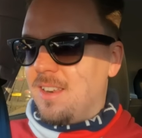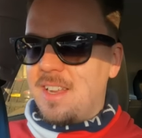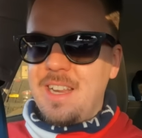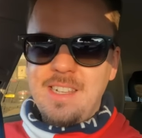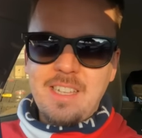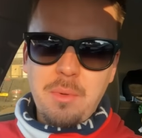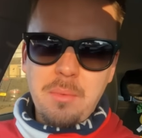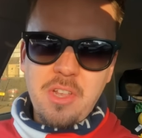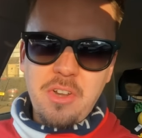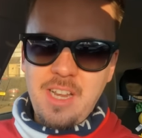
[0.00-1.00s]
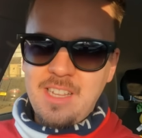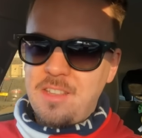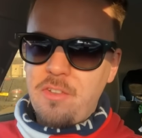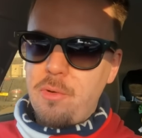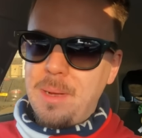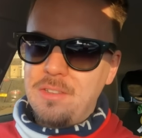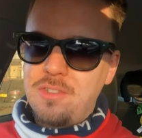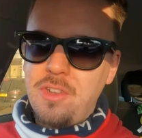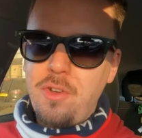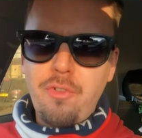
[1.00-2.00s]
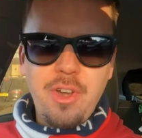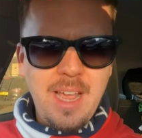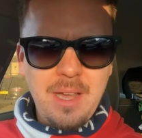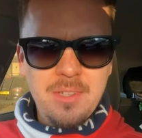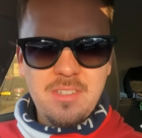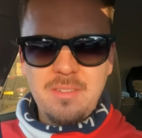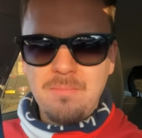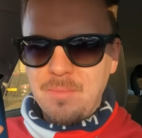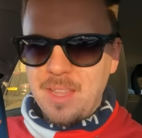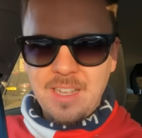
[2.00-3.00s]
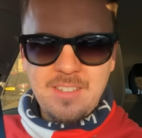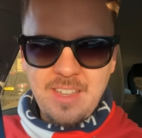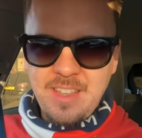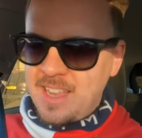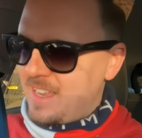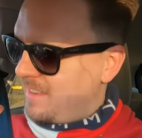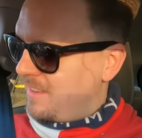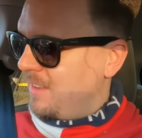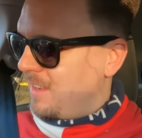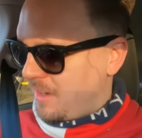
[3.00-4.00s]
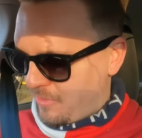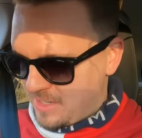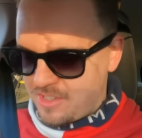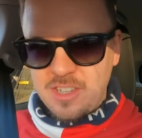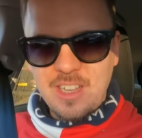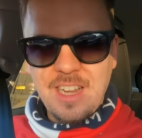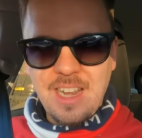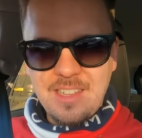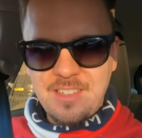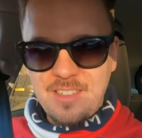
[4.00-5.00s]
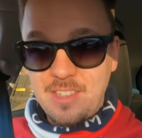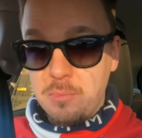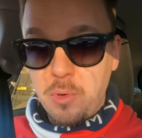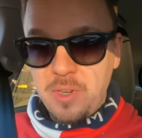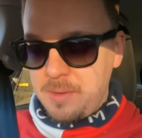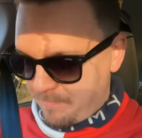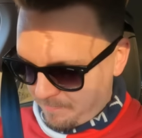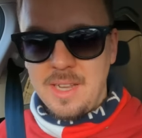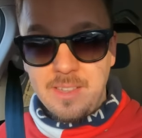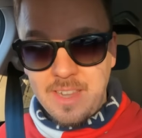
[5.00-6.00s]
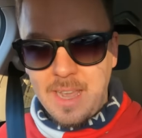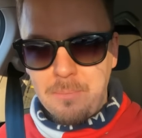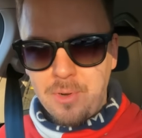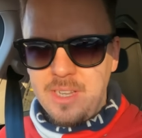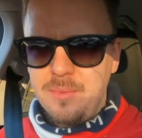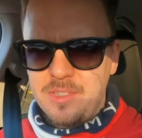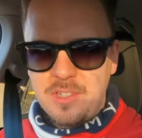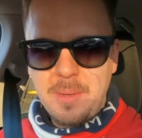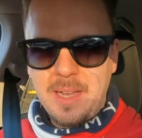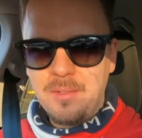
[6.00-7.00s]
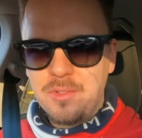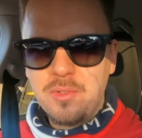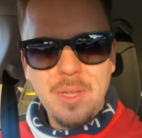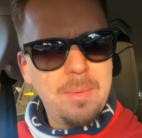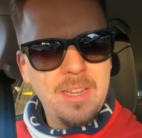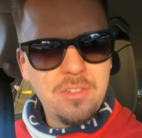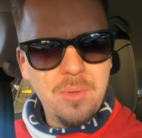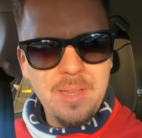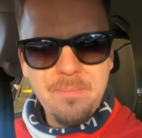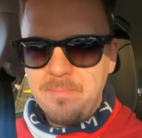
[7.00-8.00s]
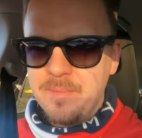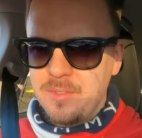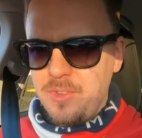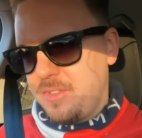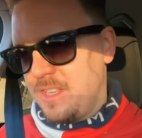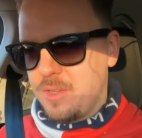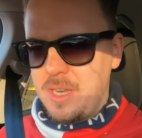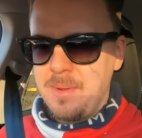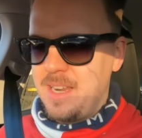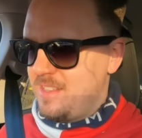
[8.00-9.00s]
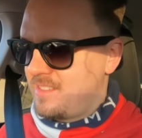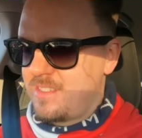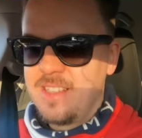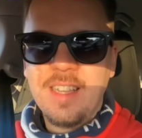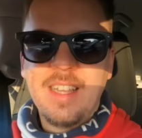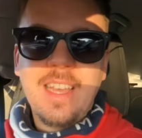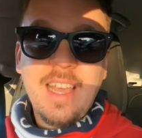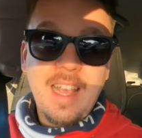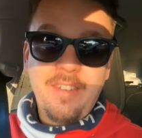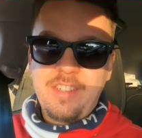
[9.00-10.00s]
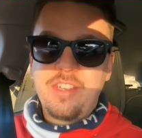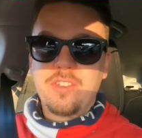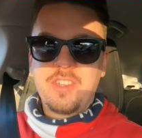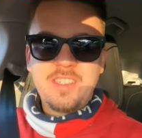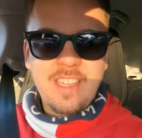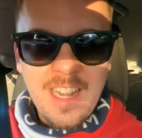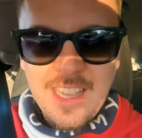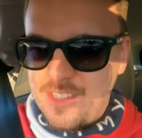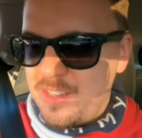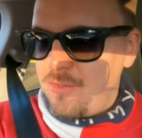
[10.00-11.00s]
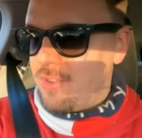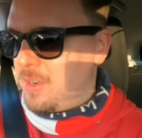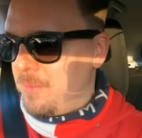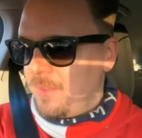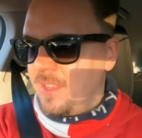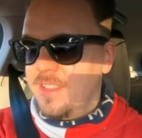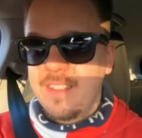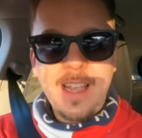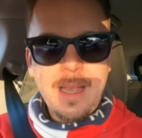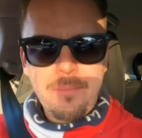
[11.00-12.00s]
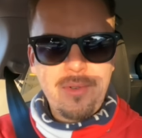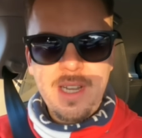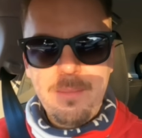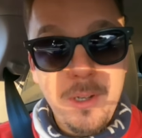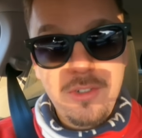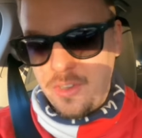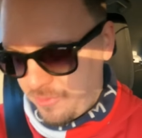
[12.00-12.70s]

Luckily this one's only listed for about two three hours. I was in there arranging to collect this morning in Danbury, which is about twenty minutes away, fifteen twenty minutes, and I've actually got something to collect from the Danbury post